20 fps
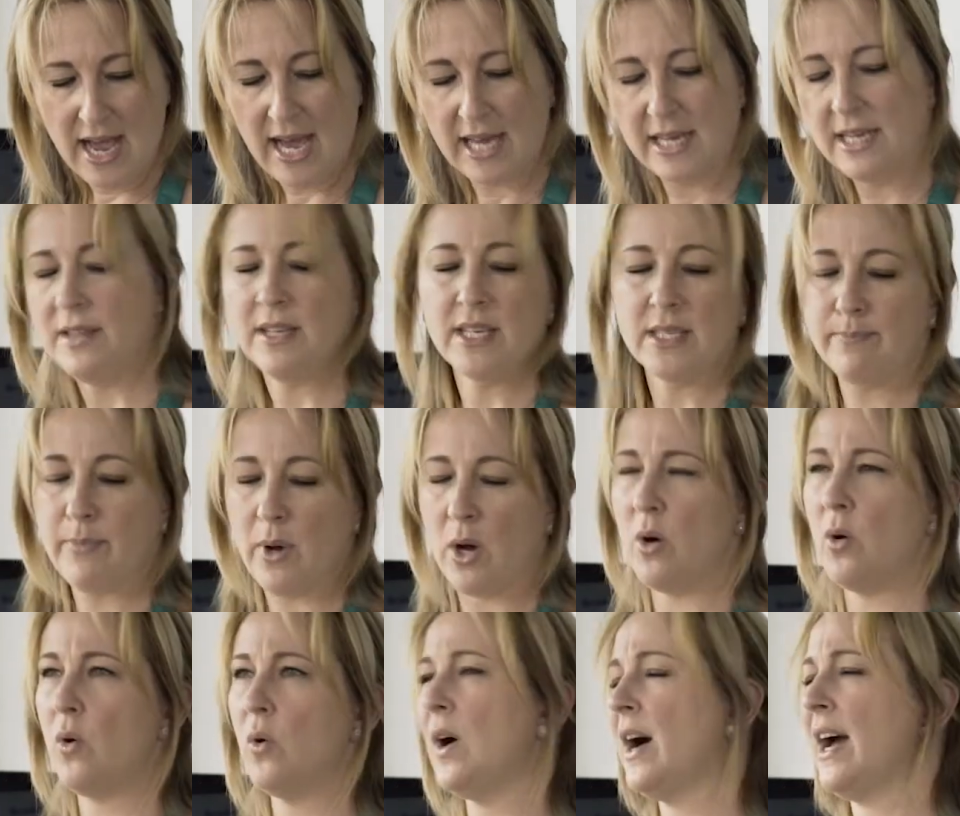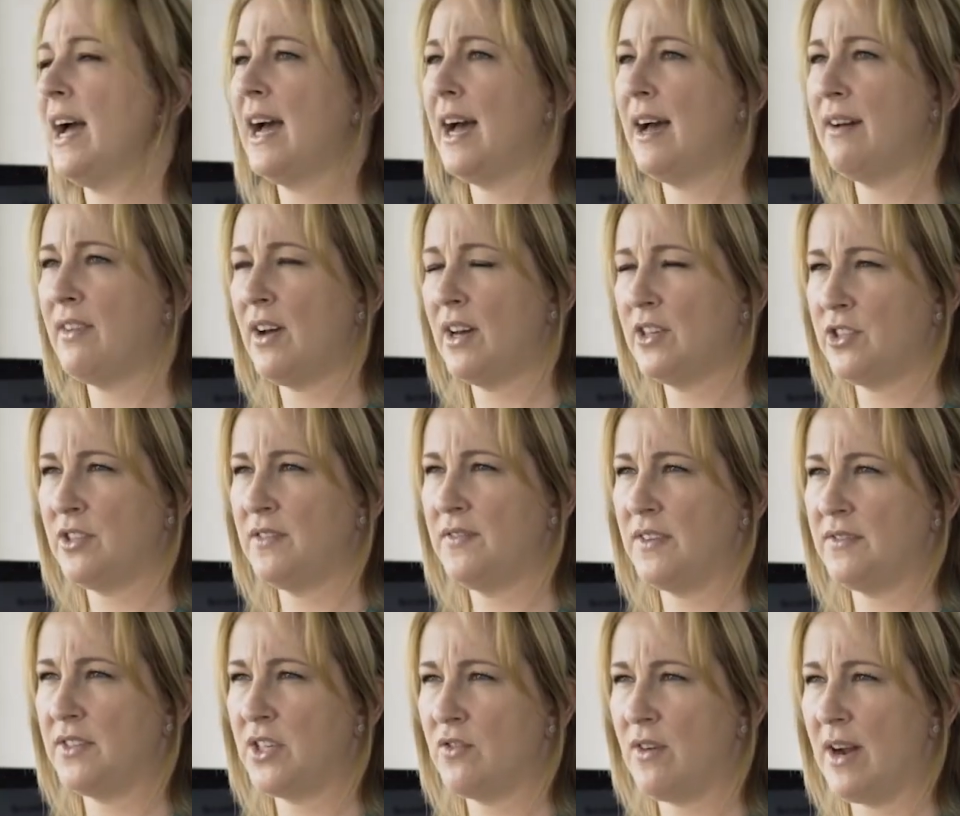And in this bowl, I have
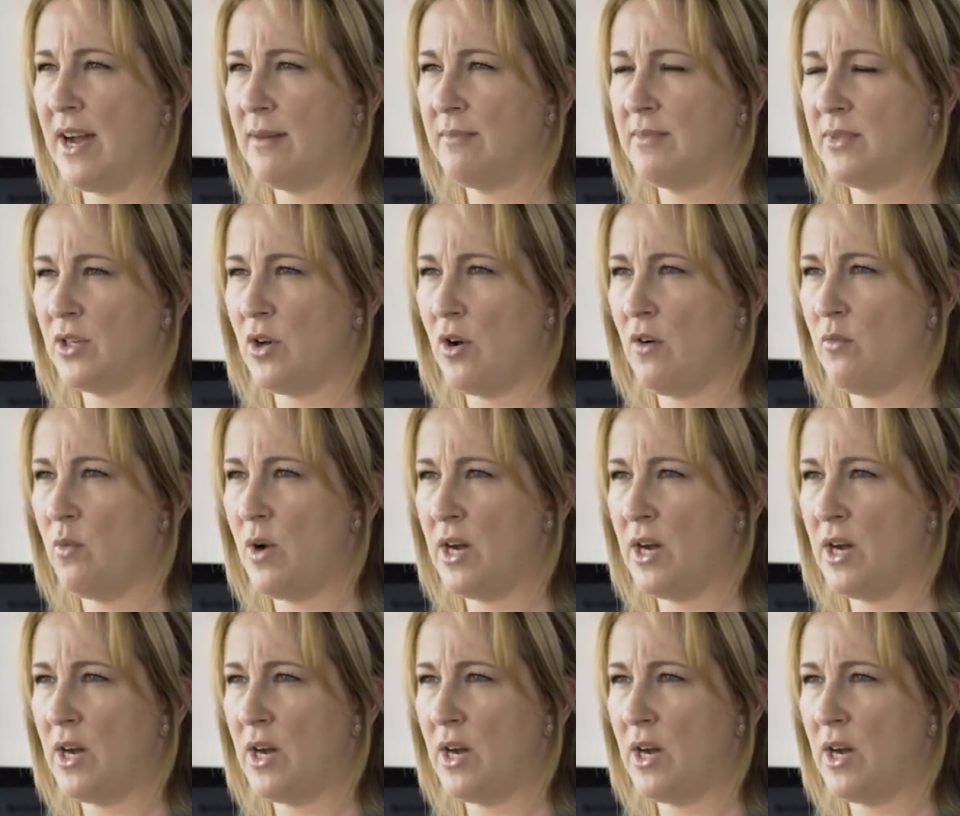150 grams of